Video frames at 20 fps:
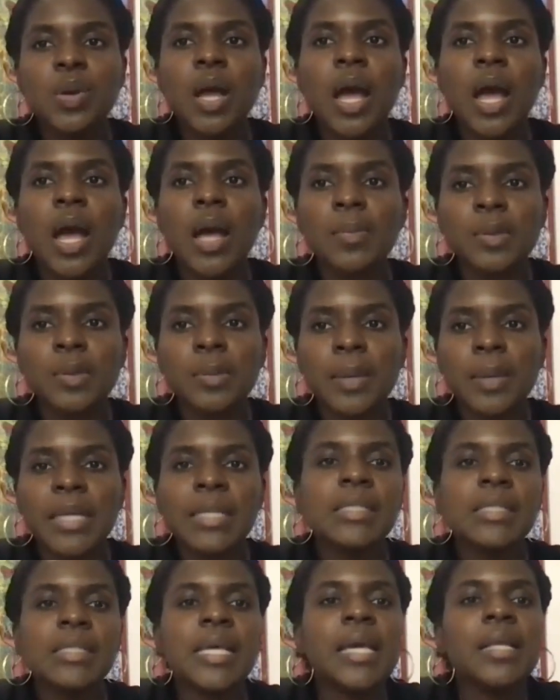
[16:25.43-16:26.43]
Someone gives
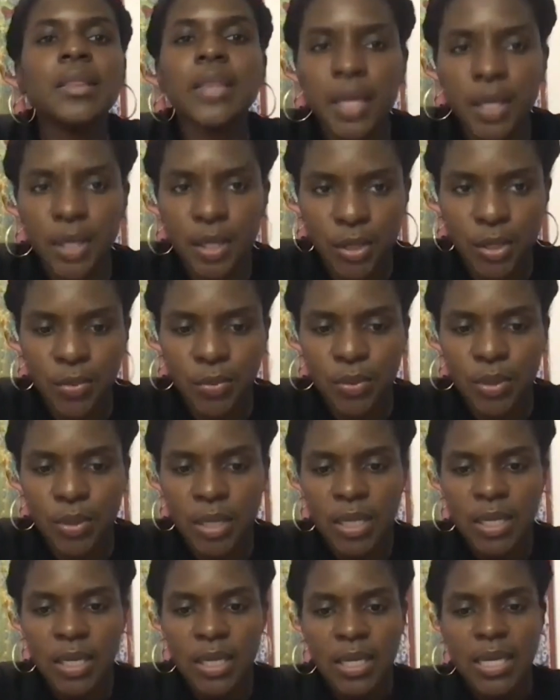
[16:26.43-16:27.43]
you a compliment, say
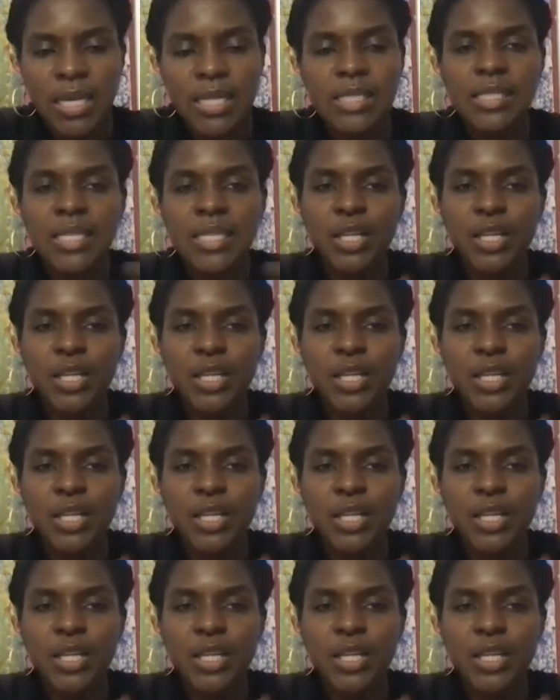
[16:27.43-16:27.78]
thank you.